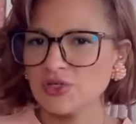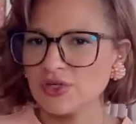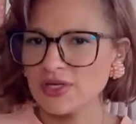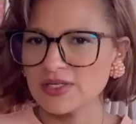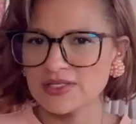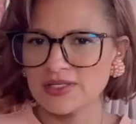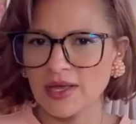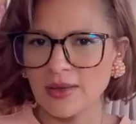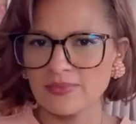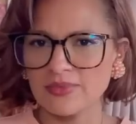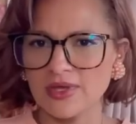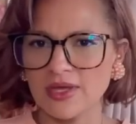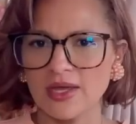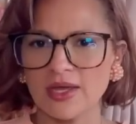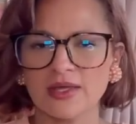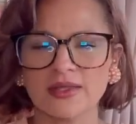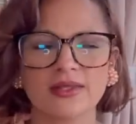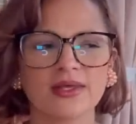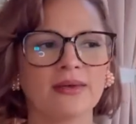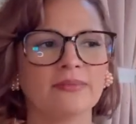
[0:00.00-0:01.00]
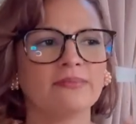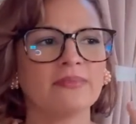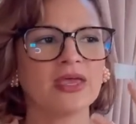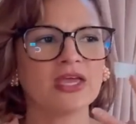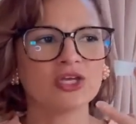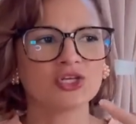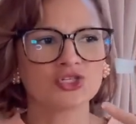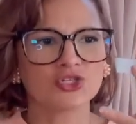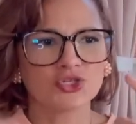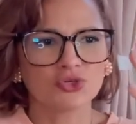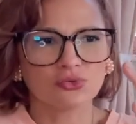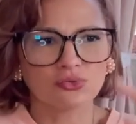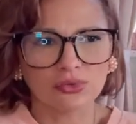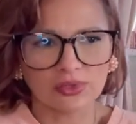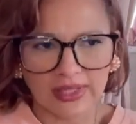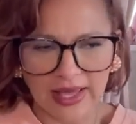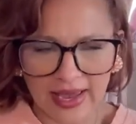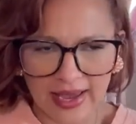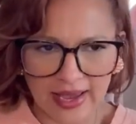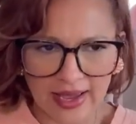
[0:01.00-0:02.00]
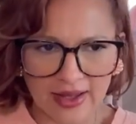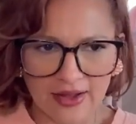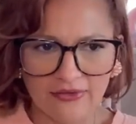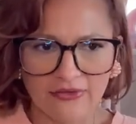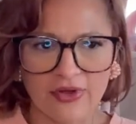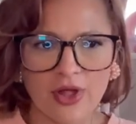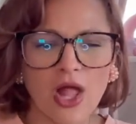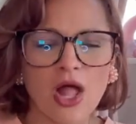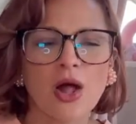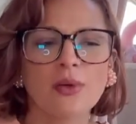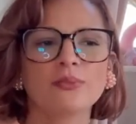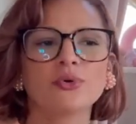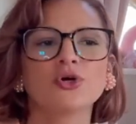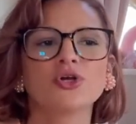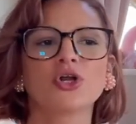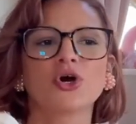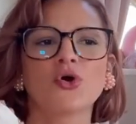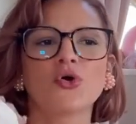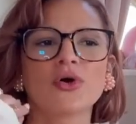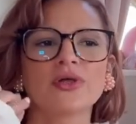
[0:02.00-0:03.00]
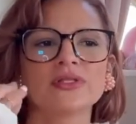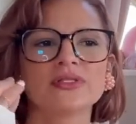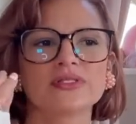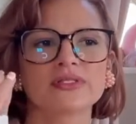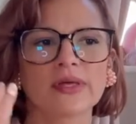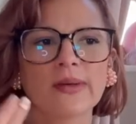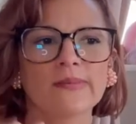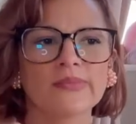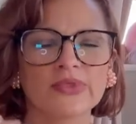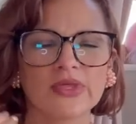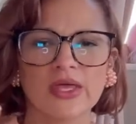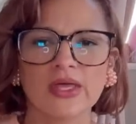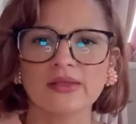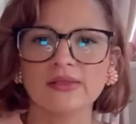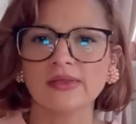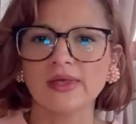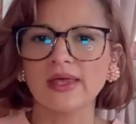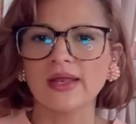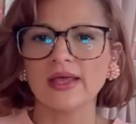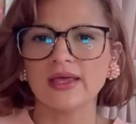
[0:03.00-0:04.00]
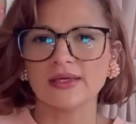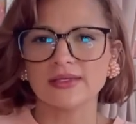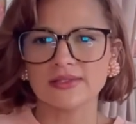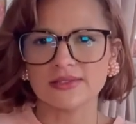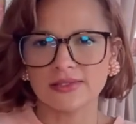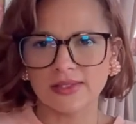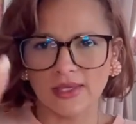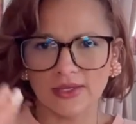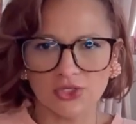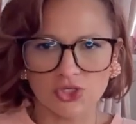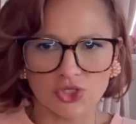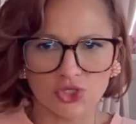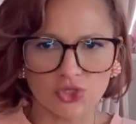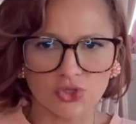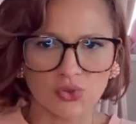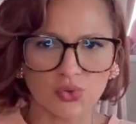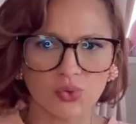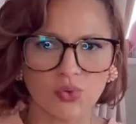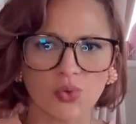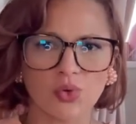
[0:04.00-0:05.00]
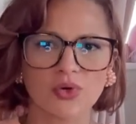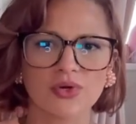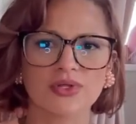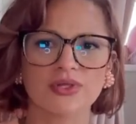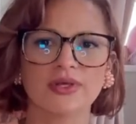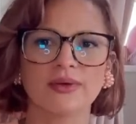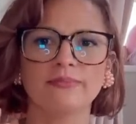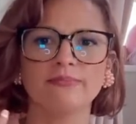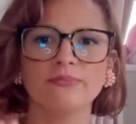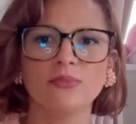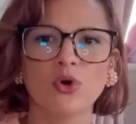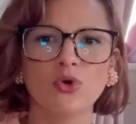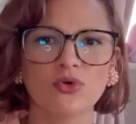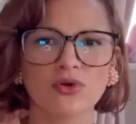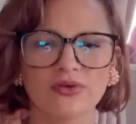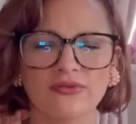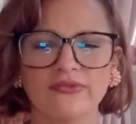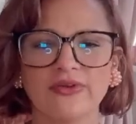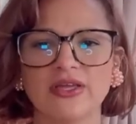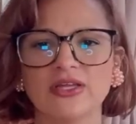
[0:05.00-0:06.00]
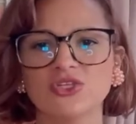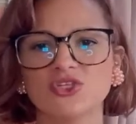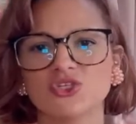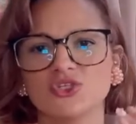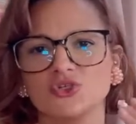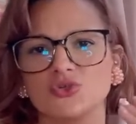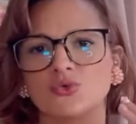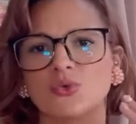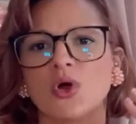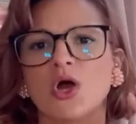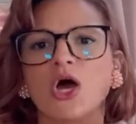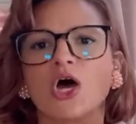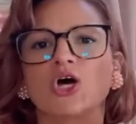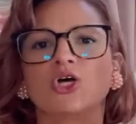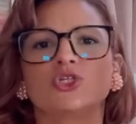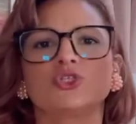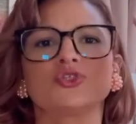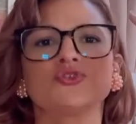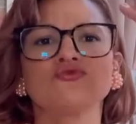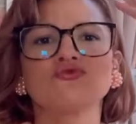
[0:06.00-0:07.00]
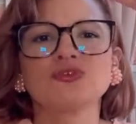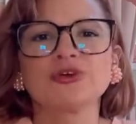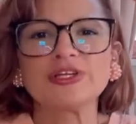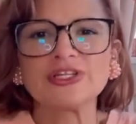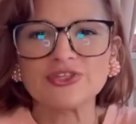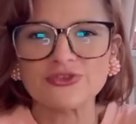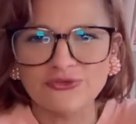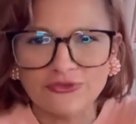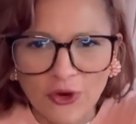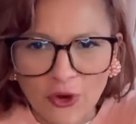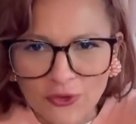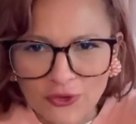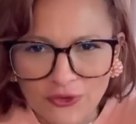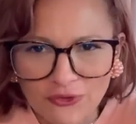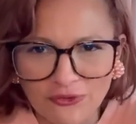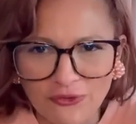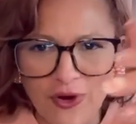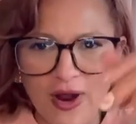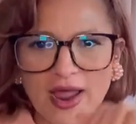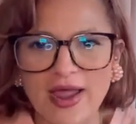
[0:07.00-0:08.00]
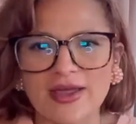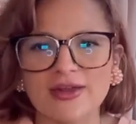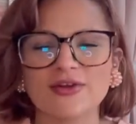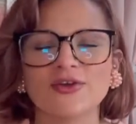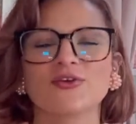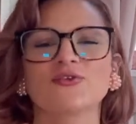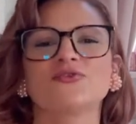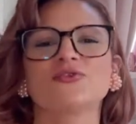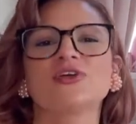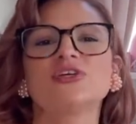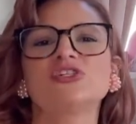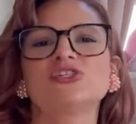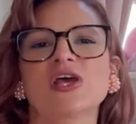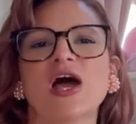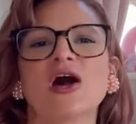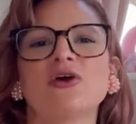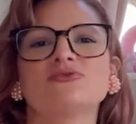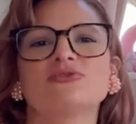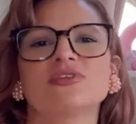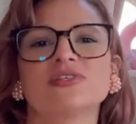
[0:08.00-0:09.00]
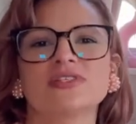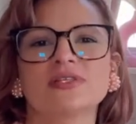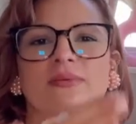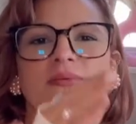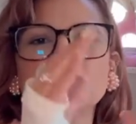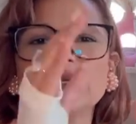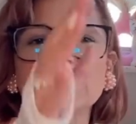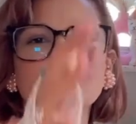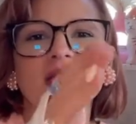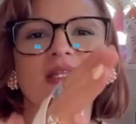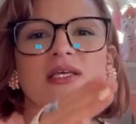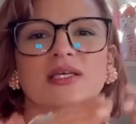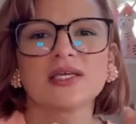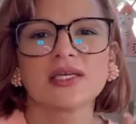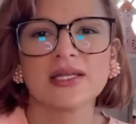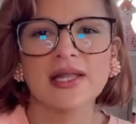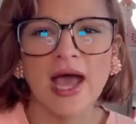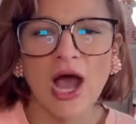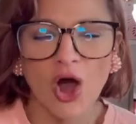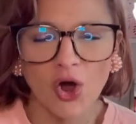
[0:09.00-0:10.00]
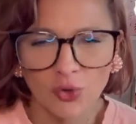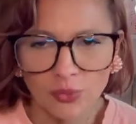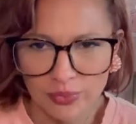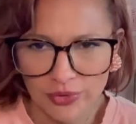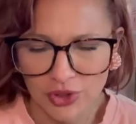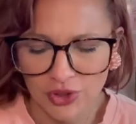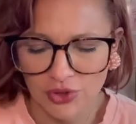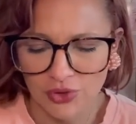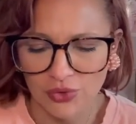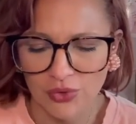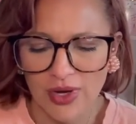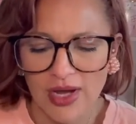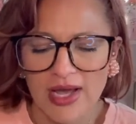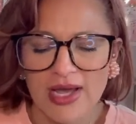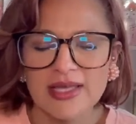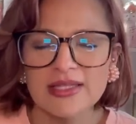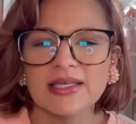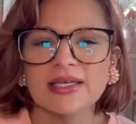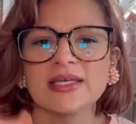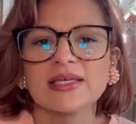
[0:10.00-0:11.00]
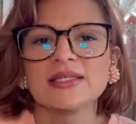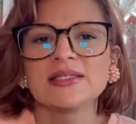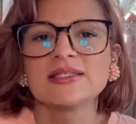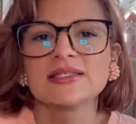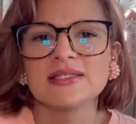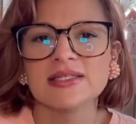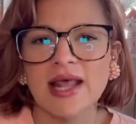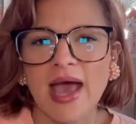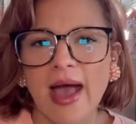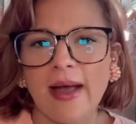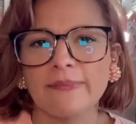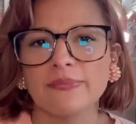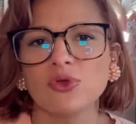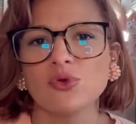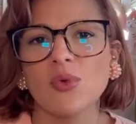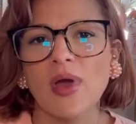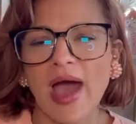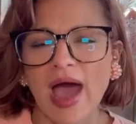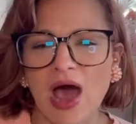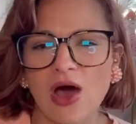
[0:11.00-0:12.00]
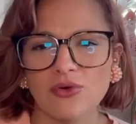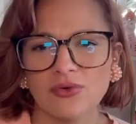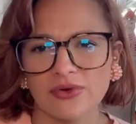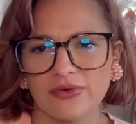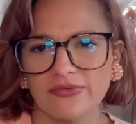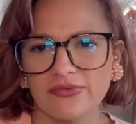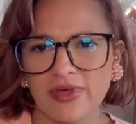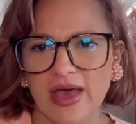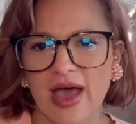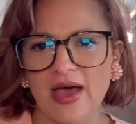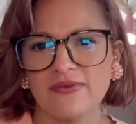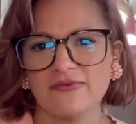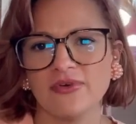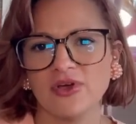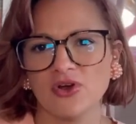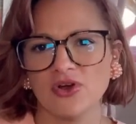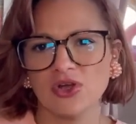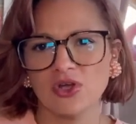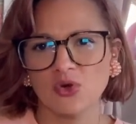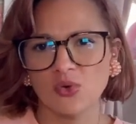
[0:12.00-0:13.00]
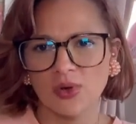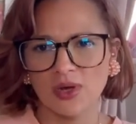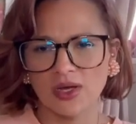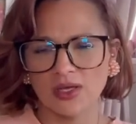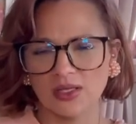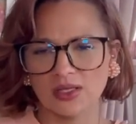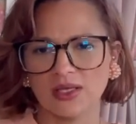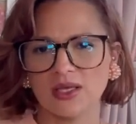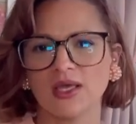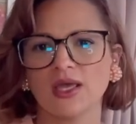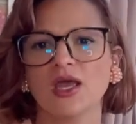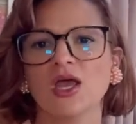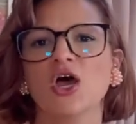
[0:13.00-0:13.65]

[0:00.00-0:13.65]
something that makes you laugh. Put on something that excites you or that motivates you. Phone a friend, reach out to somebody that can help you, that can snap you out of that very quickly.